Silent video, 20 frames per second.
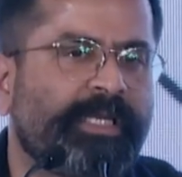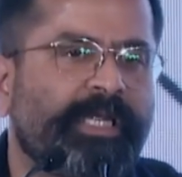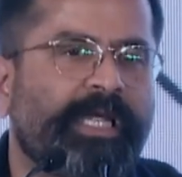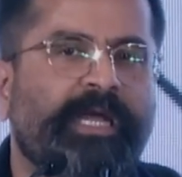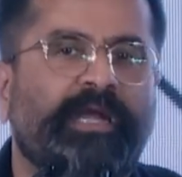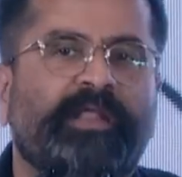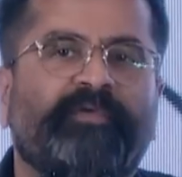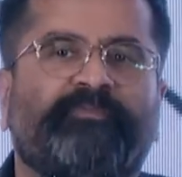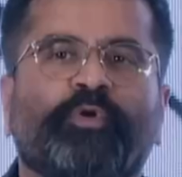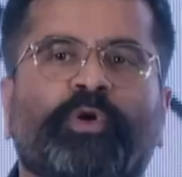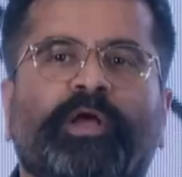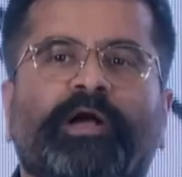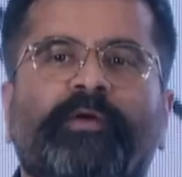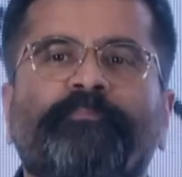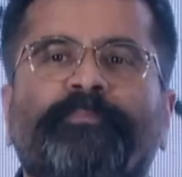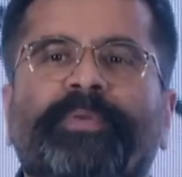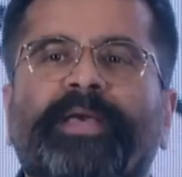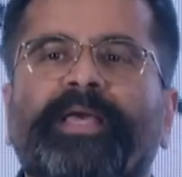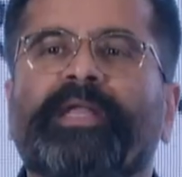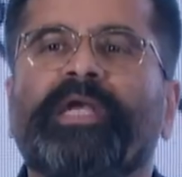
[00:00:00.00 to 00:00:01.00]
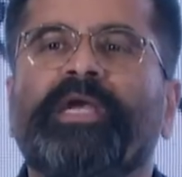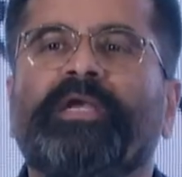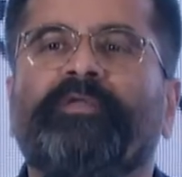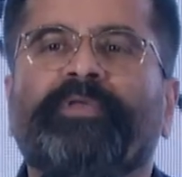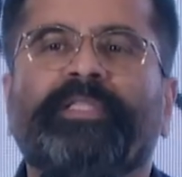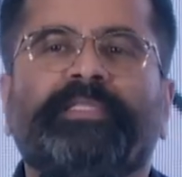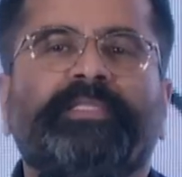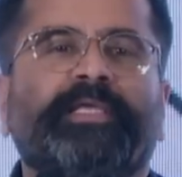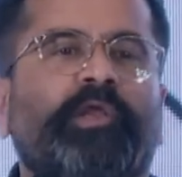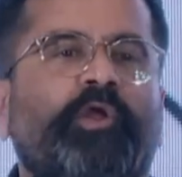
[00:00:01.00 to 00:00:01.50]
And if you compare it
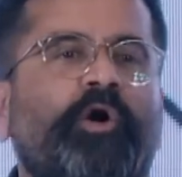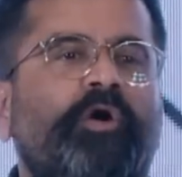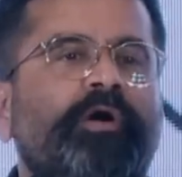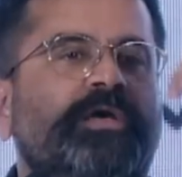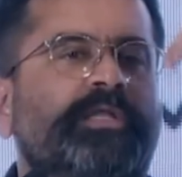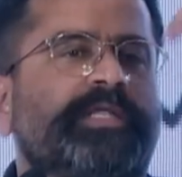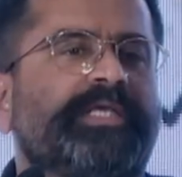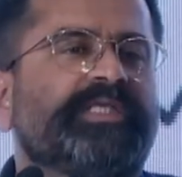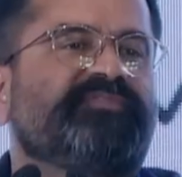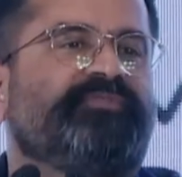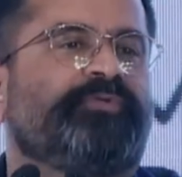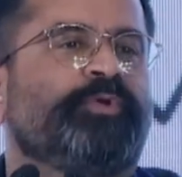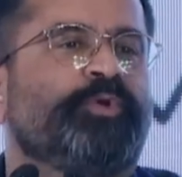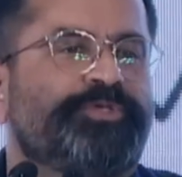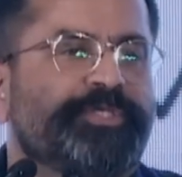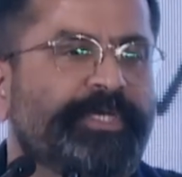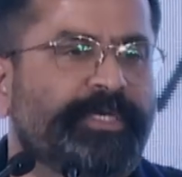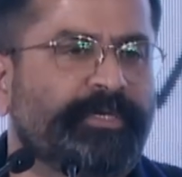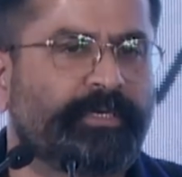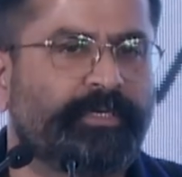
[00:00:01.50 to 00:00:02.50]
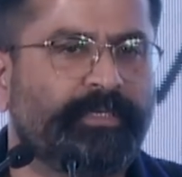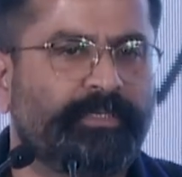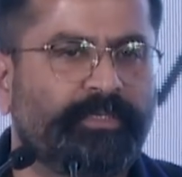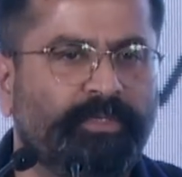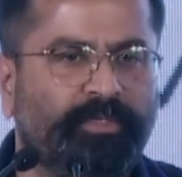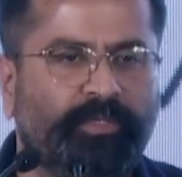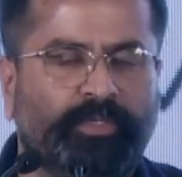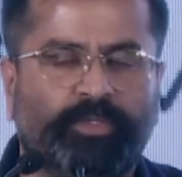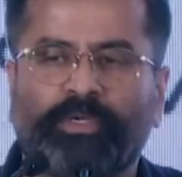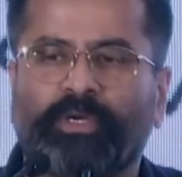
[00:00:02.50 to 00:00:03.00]
with the long range future,
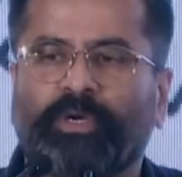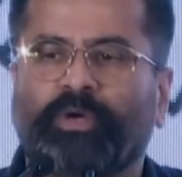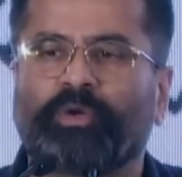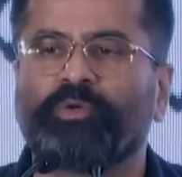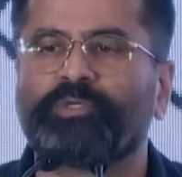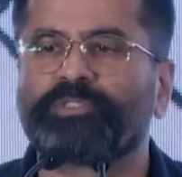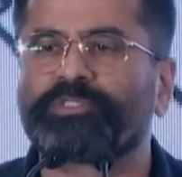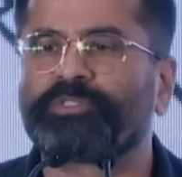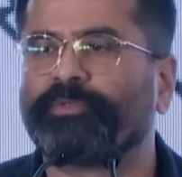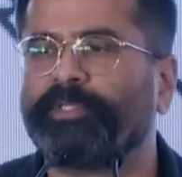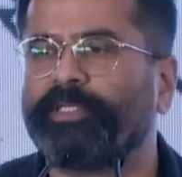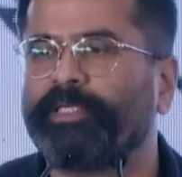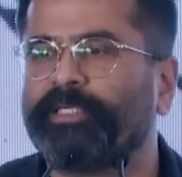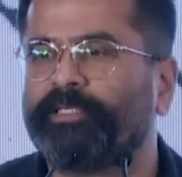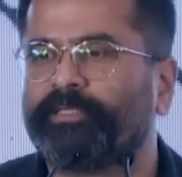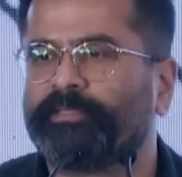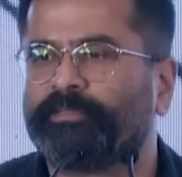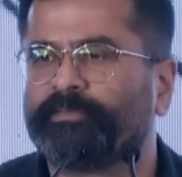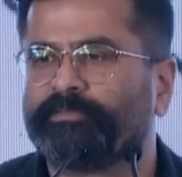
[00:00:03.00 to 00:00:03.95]
you are close to the